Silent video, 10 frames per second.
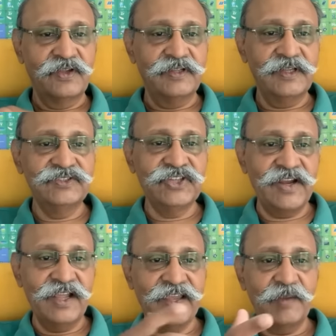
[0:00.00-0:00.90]
And then
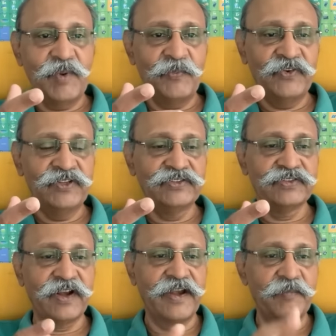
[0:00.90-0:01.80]
China came up with
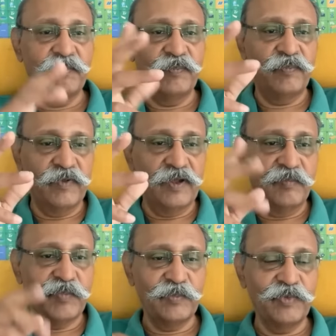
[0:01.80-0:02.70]
this great
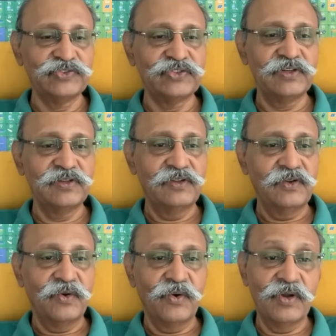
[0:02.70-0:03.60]
proposal,
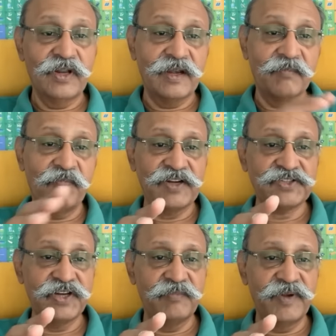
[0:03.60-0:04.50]
hold an
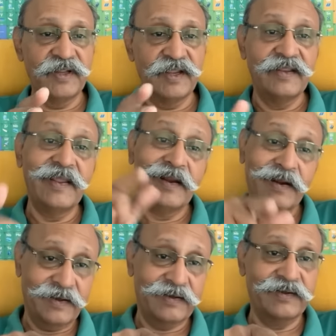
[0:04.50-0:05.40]
impartial meeting, and they'll
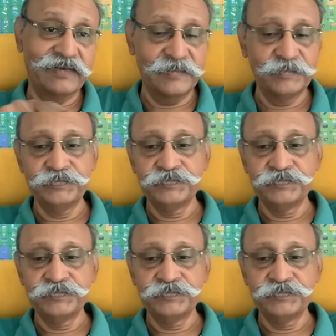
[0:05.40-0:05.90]
conduct it.